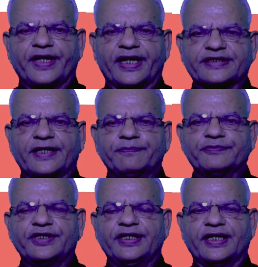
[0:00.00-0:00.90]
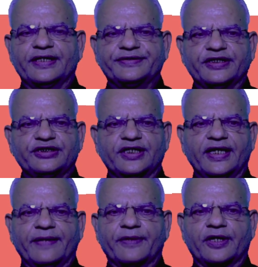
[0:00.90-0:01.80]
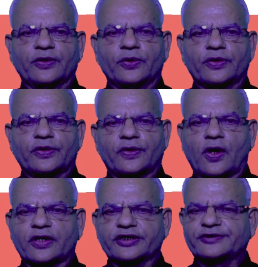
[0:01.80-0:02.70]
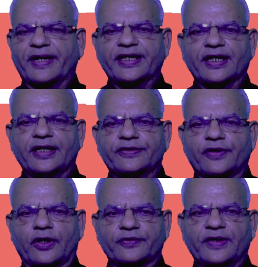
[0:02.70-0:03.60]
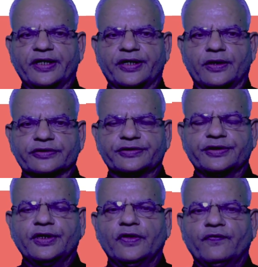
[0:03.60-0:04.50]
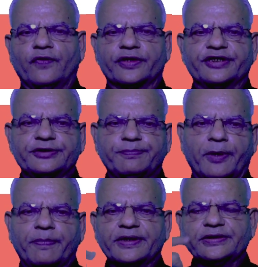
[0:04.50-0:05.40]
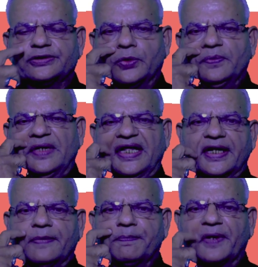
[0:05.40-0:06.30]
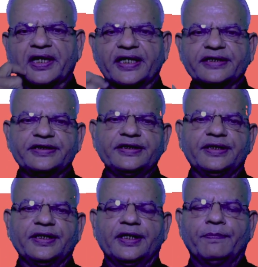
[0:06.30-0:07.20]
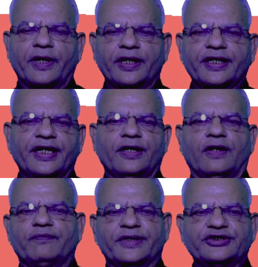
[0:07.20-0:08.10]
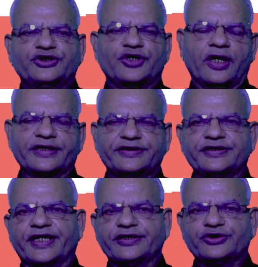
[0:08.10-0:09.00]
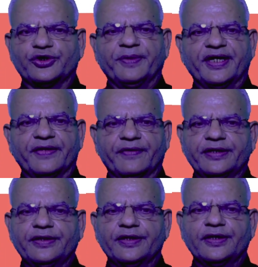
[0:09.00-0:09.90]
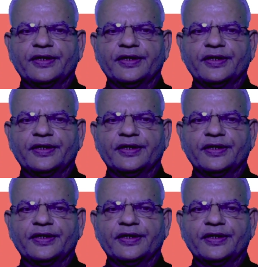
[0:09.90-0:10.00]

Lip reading: except the Alsatian Labrador, Cocker Spaniel, and Rottweiler dogs. For this purpose, 2 milligram per kg per day of maltol acetate should be given